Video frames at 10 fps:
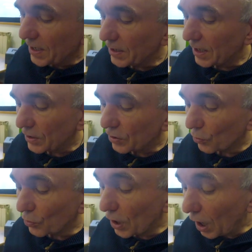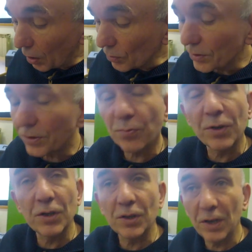these things called
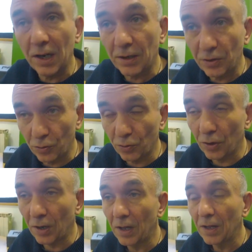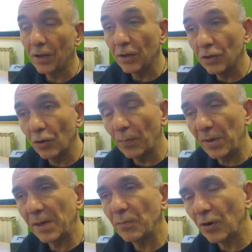cults, which your
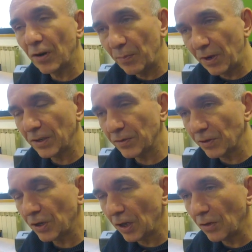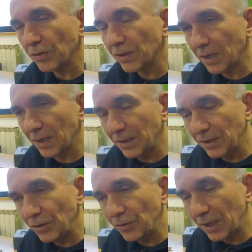people are a part of a cult,
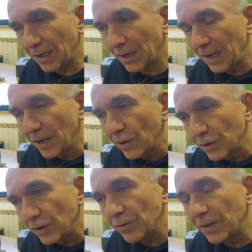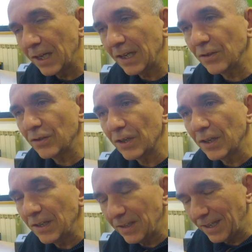and you can do
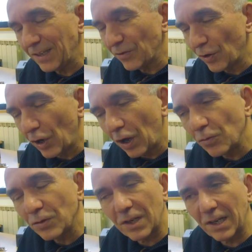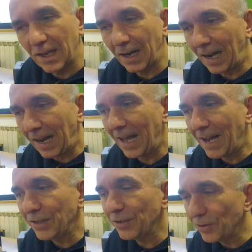things. You think as your cults like a
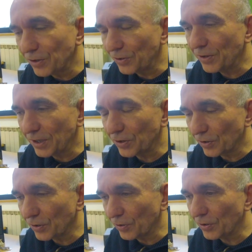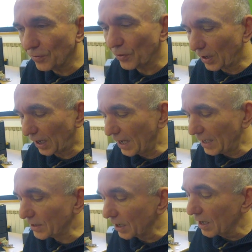clan, you can do things in the good of your
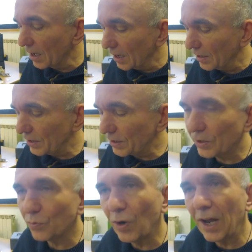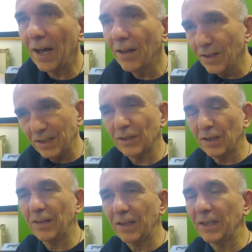clans. And this is
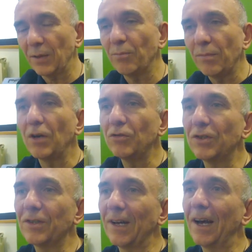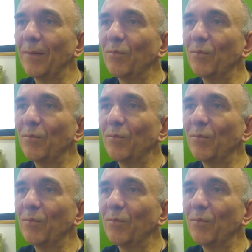I think the most